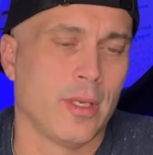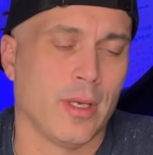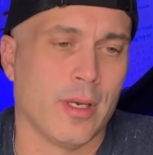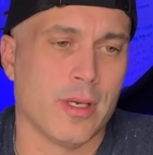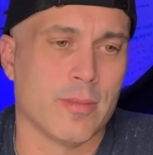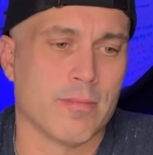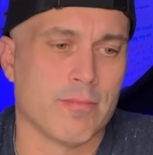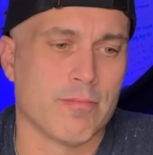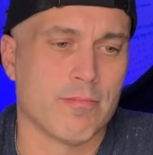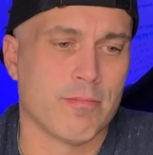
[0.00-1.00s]

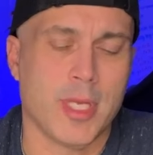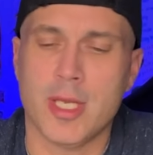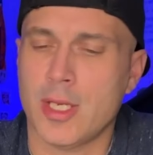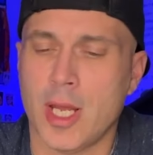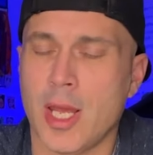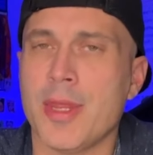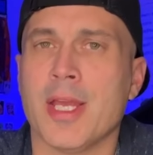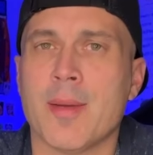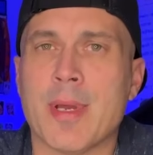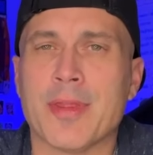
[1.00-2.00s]
And I
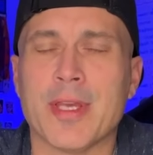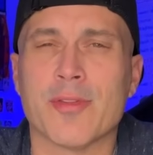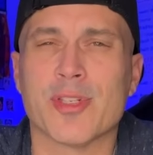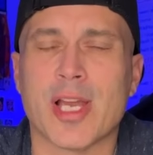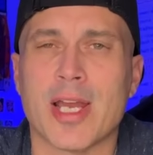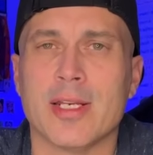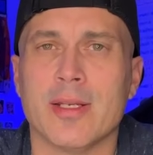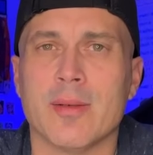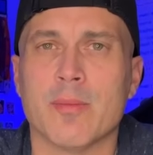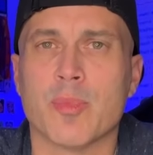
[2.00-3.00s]
think I'm out the other side
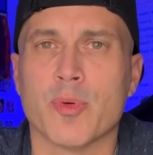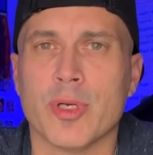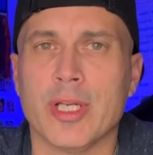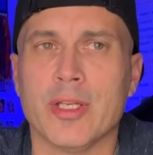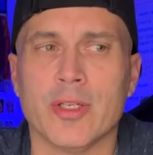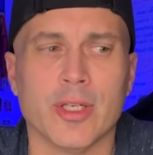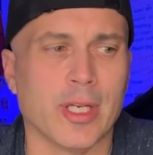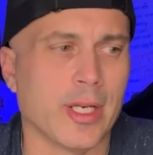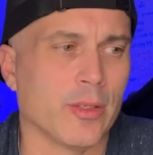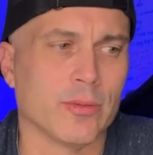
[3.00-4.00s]
pretty good.
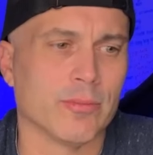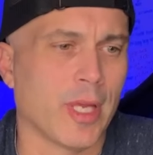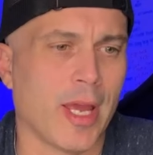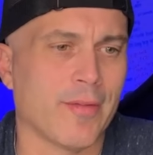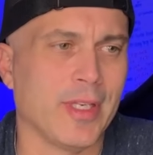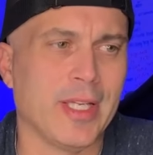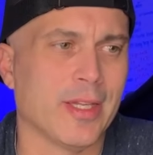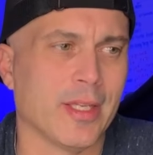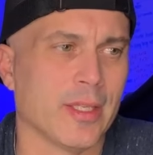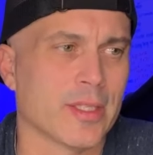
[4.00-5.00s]
I don't have
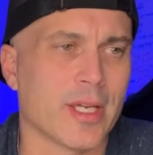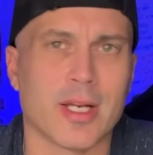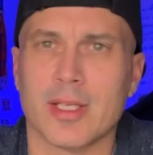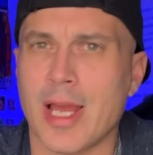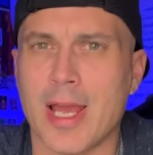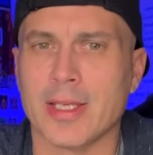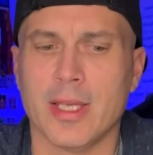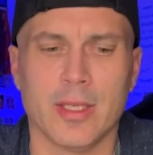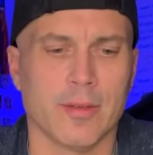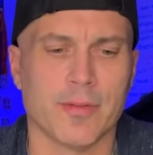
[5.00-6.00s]
anything that's kind of
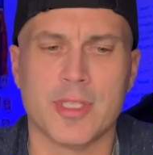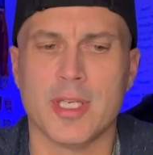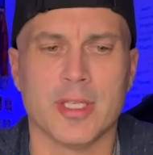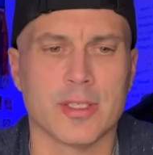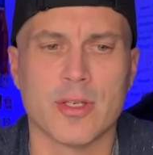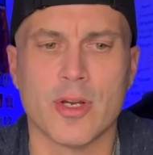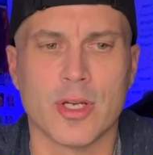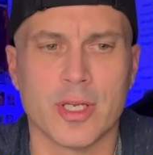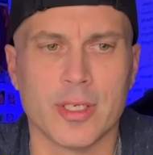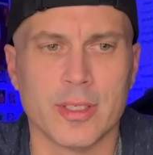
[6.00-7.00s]
lagging. The fatigue is
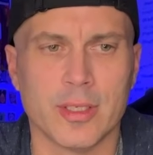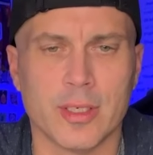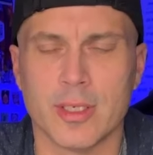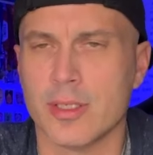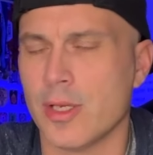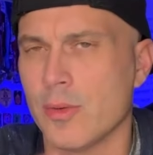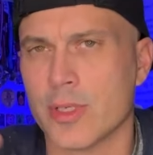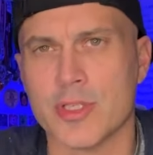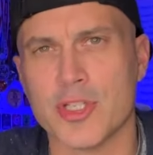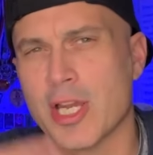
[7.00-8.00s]
gone. No
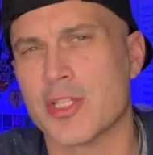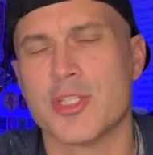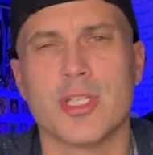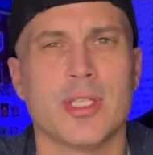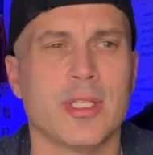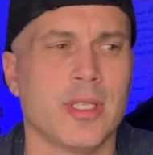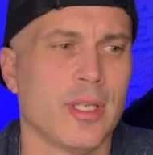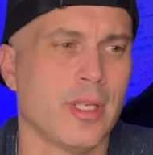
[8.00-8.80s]
congestion.